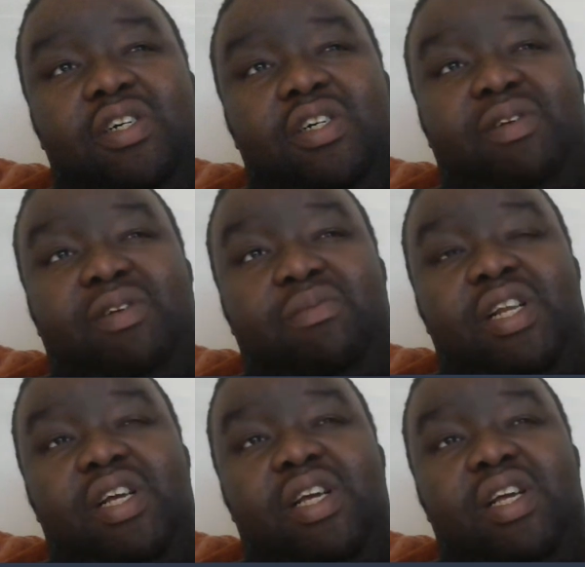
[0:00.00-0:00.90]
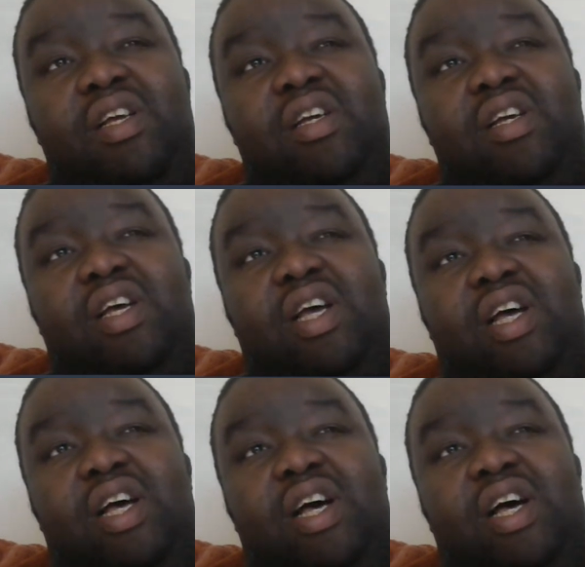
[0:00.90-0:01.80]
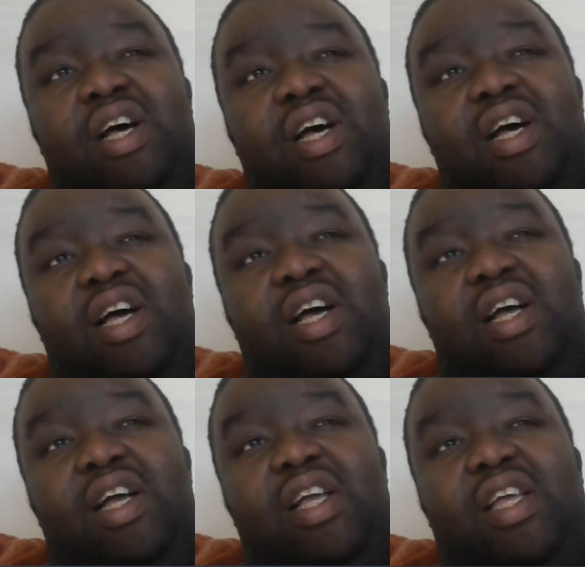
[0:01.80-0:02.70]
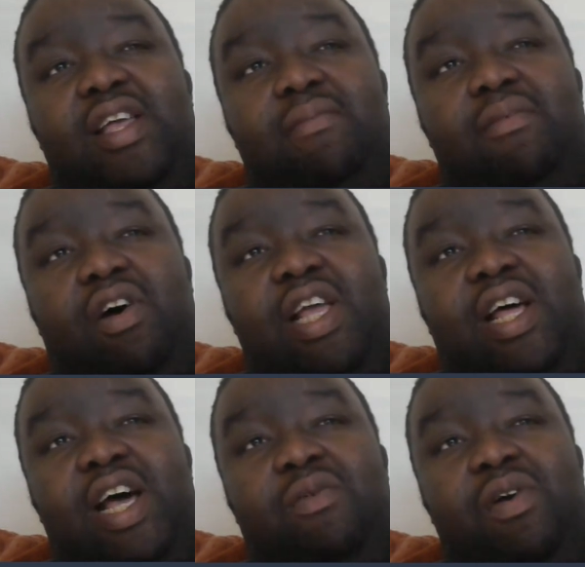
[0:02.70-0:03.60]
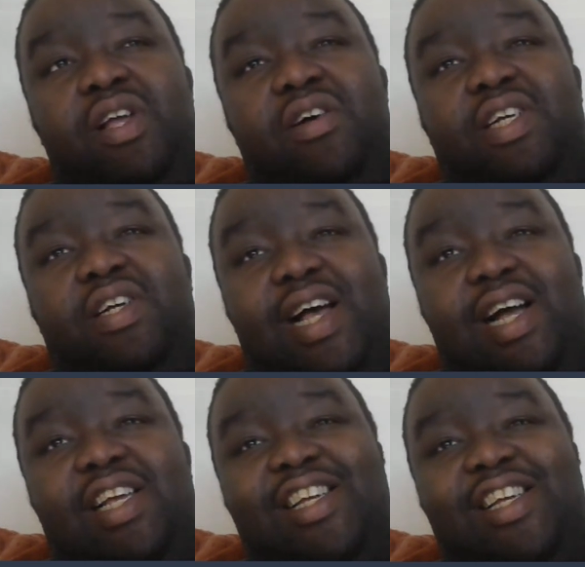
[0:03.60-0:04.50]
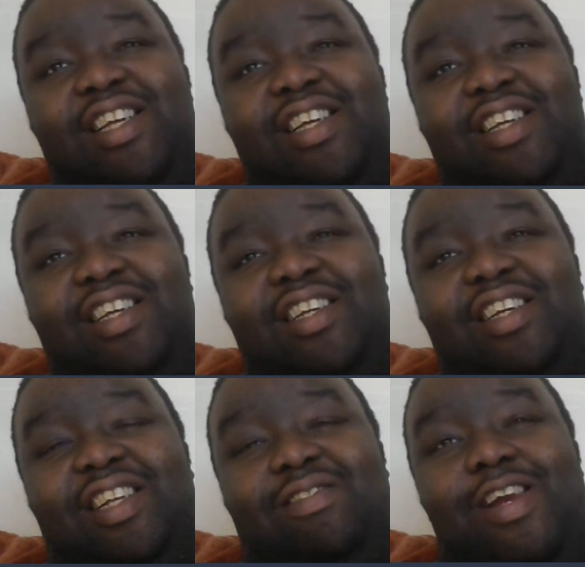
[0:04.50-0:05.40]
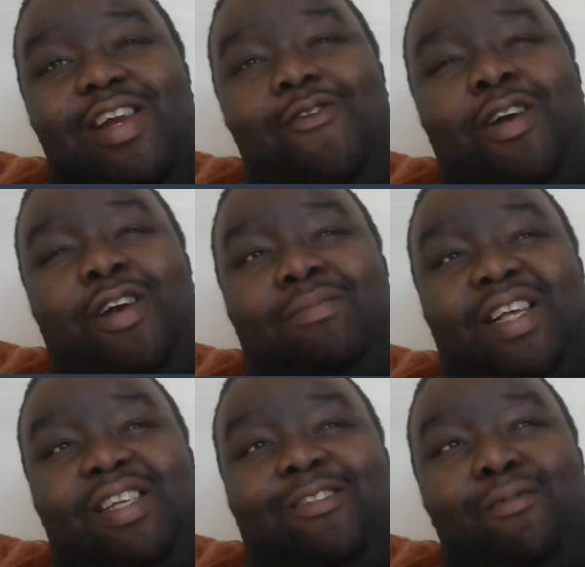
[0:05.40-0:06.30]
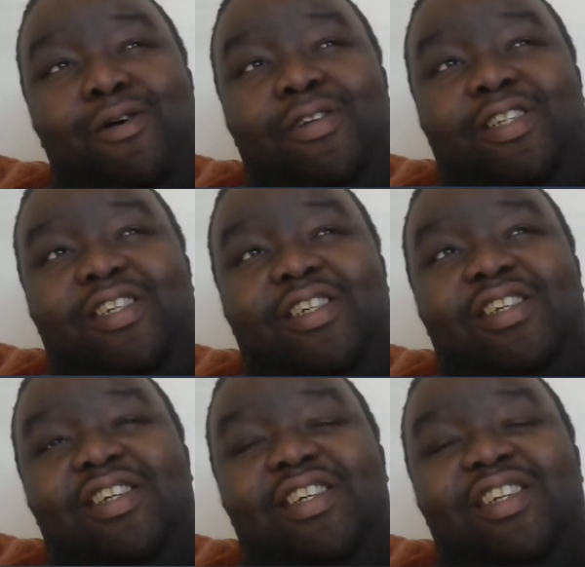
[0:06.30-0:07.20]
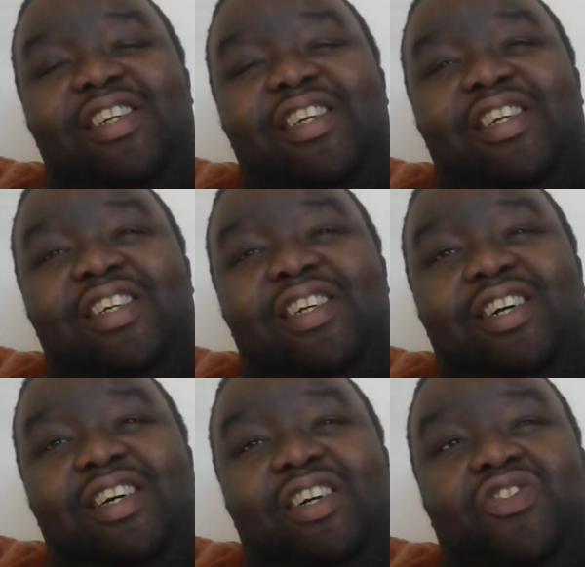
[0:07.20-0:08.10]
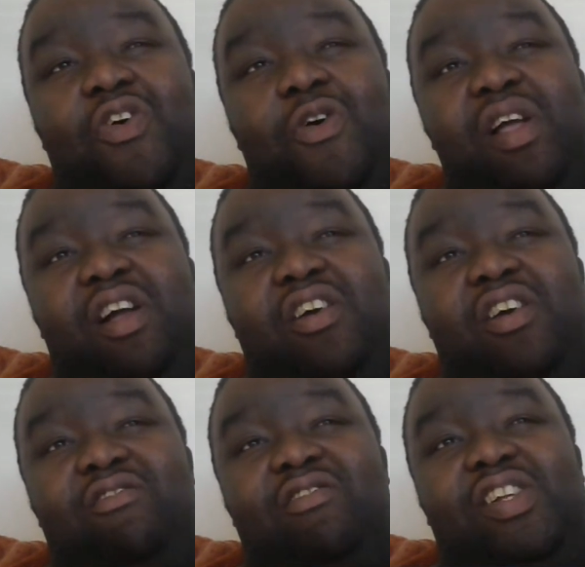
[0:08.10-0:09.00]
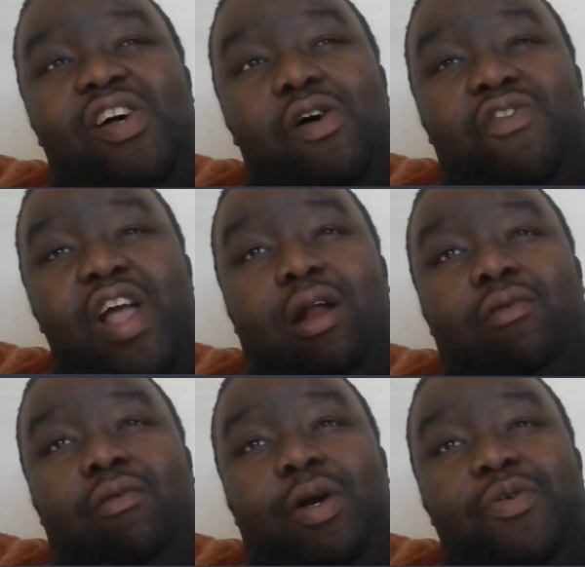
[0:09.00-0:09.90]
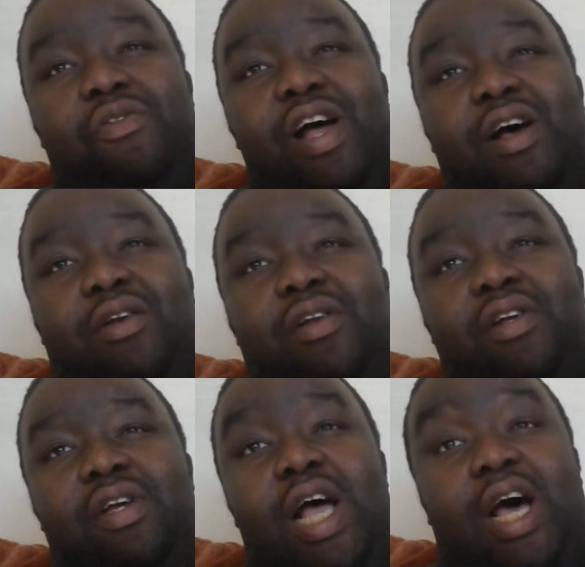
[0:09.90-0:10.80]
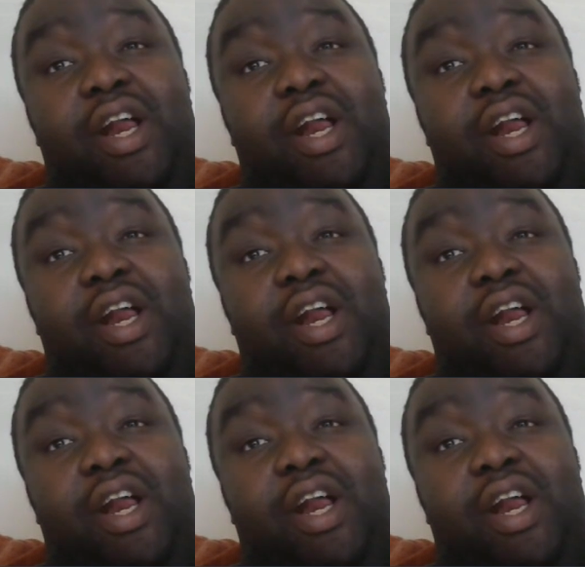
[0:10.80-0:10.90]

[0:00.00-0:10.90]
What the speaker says: Keep Ollie at the wheel. Exactly. That's why I don't want them to get smoked. A draw would be a good result for everyone all around. And I actually do. I think it'll be a good result for everyone.